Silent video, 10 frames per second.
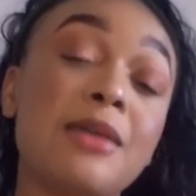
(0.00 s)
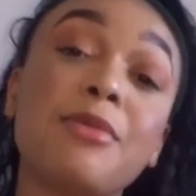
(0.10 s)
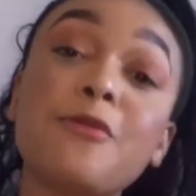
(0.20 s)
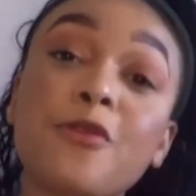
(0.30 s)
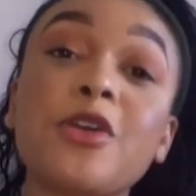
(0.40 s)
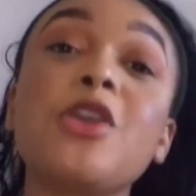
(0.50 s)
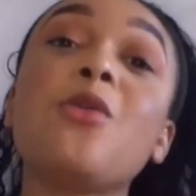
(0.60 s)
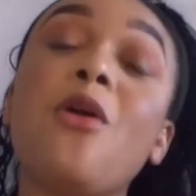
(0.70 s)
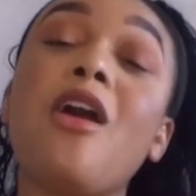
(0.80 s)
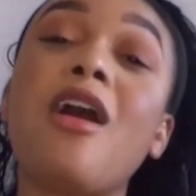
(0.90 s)
But for you
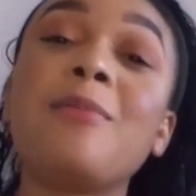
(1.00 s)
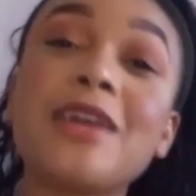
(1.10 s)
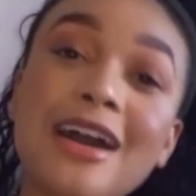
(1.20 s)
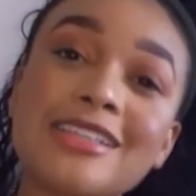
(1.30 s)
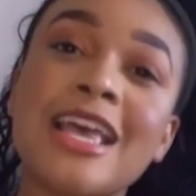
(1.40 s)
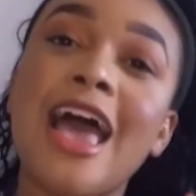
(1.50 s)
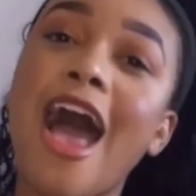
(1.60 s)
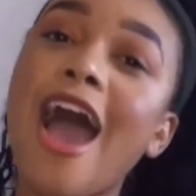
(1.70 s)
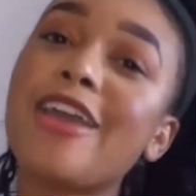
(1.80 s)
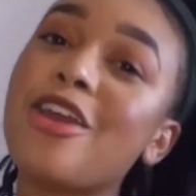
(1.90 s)
all, because
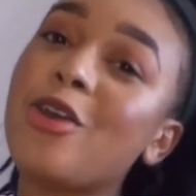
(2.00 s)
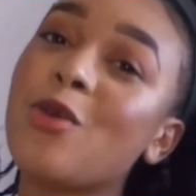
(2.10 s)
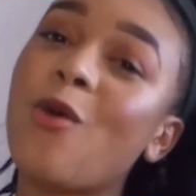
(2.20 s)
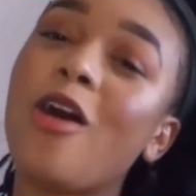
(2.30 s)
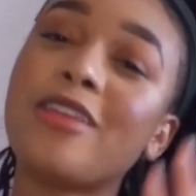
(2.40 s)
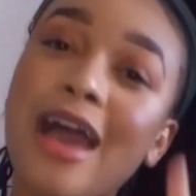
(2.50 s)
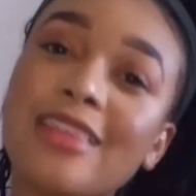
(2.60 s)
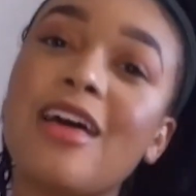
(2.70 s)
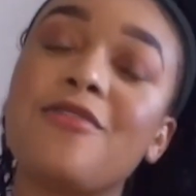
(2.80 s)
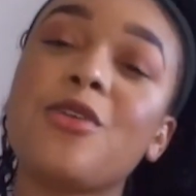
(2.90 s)
I know you all and I
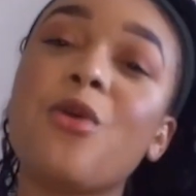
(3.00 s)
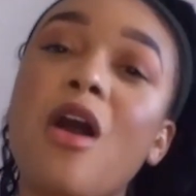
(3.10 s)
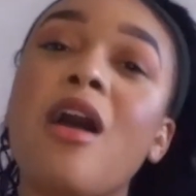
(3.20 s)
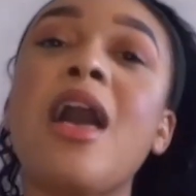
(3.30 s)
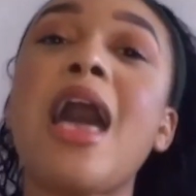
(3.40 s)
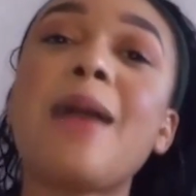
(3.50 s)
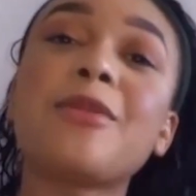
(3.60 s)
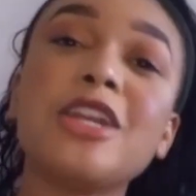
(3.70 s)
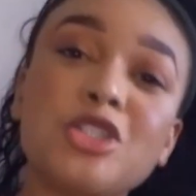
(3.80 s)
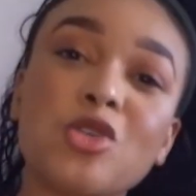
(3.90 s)
love you all, I'm
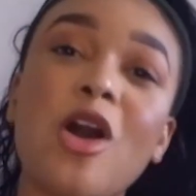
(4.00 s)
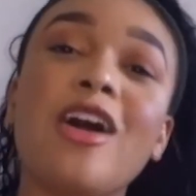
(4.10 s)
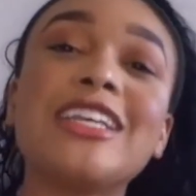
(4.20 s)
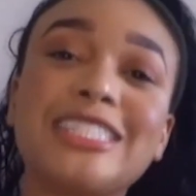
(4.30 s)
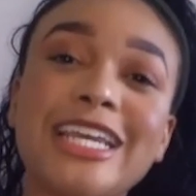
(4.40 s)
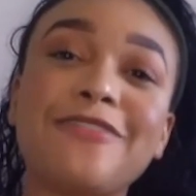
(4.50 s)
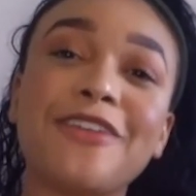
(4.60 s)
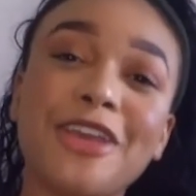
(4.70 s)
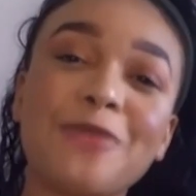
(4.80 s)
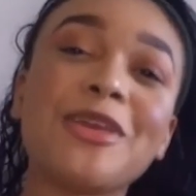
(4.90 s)
gonna draw a stick
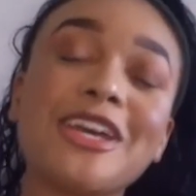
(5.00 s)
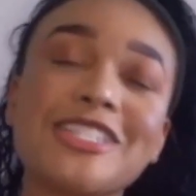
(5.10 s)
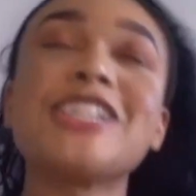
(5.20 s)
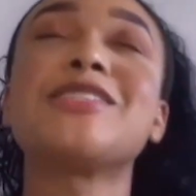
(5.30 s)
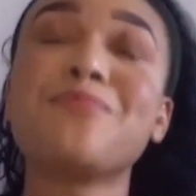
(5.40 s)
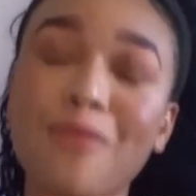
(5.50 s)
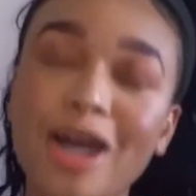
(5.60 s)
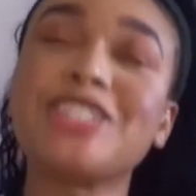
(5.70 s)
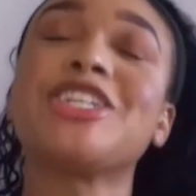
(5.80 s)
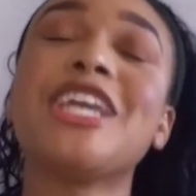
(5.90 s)
figure because it's
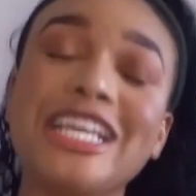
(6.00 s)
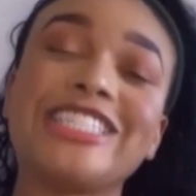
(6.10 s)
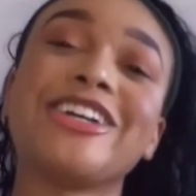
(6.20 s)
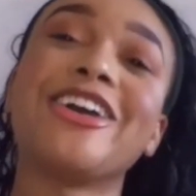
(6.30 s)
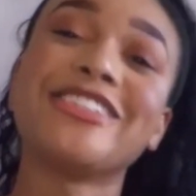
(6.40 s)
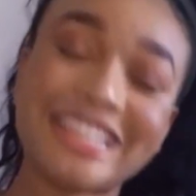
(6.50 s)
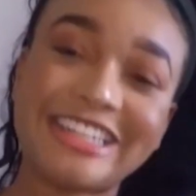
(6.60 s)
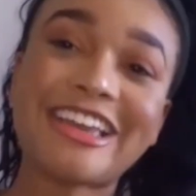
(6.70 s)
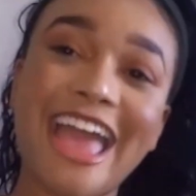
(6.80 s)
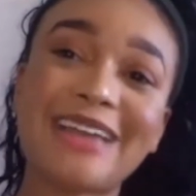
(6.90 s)
much easier to
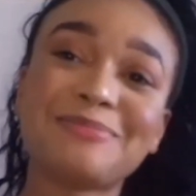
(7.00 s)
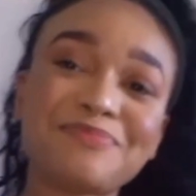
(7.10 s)
look at.